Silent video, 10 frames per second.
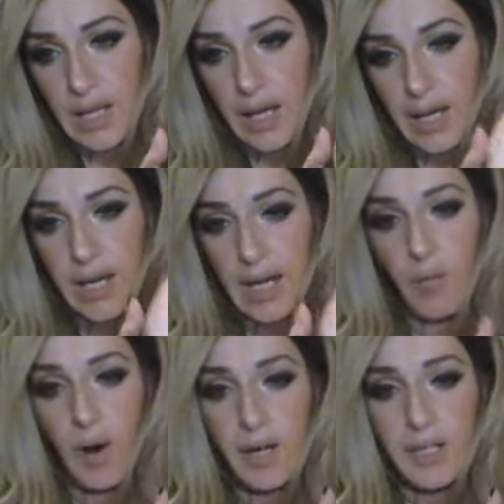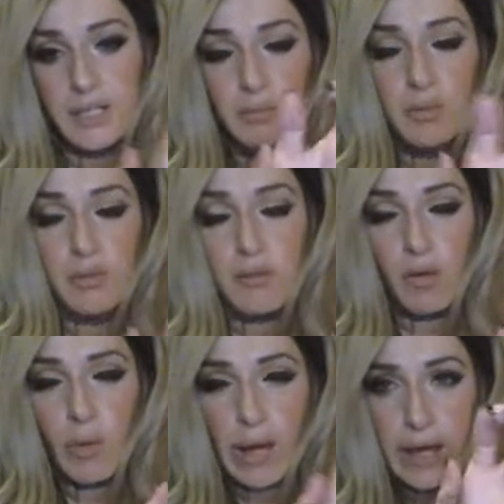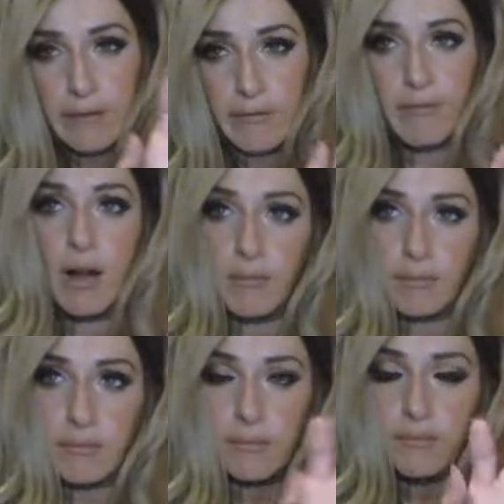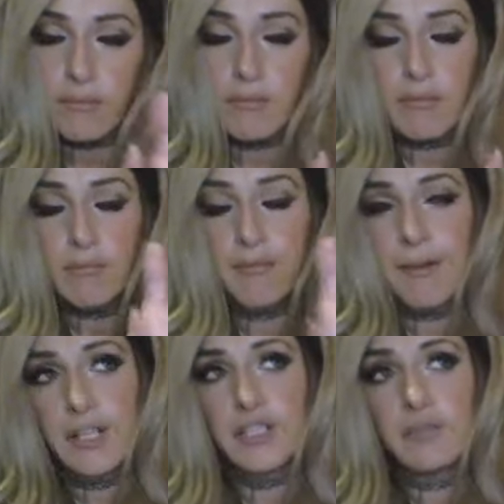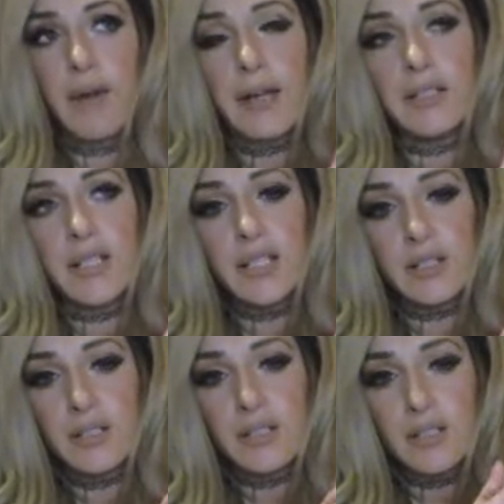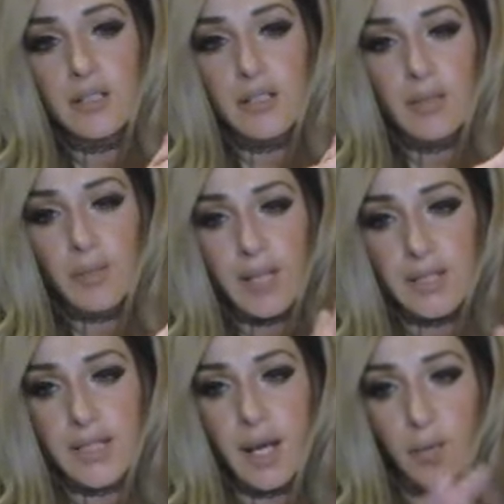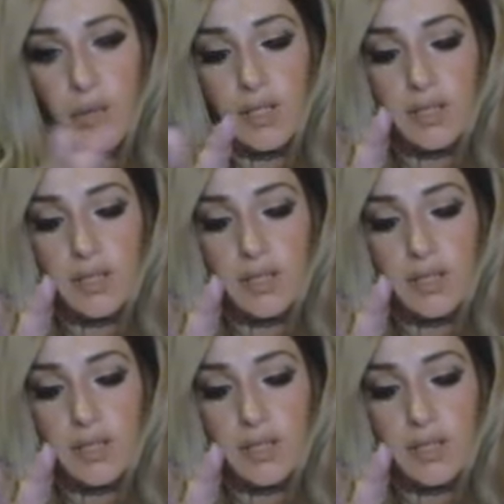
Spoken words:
and I wanted to move away from fetish modeling because that was